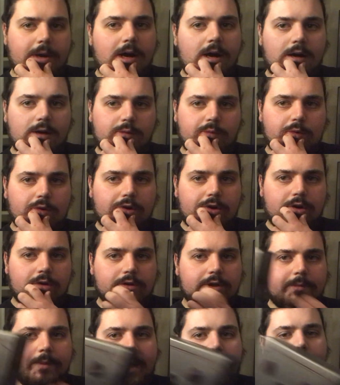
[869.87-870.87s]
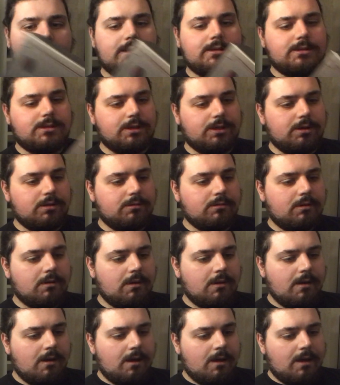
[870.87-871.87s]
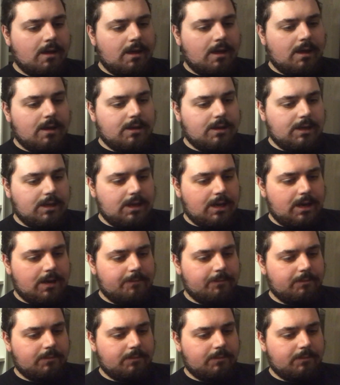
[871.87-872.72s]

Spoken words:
artwork on the back. So yeah.